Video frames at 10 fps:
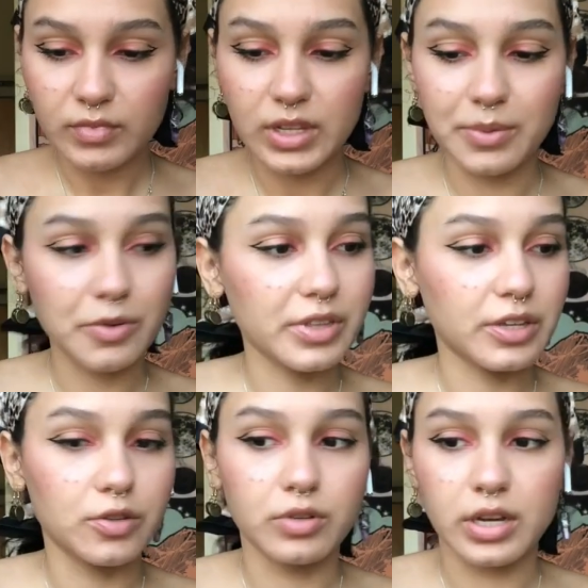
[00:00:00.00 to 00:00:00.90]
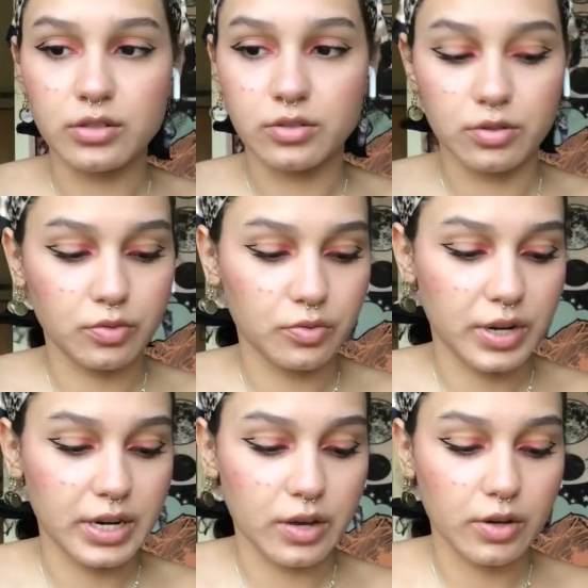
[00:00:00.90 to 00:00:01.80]
I don't think you guys do right
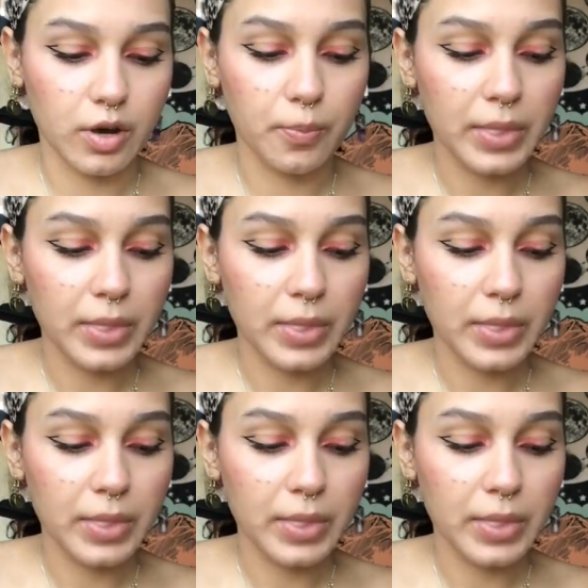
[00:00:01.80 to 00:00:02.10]
now, no.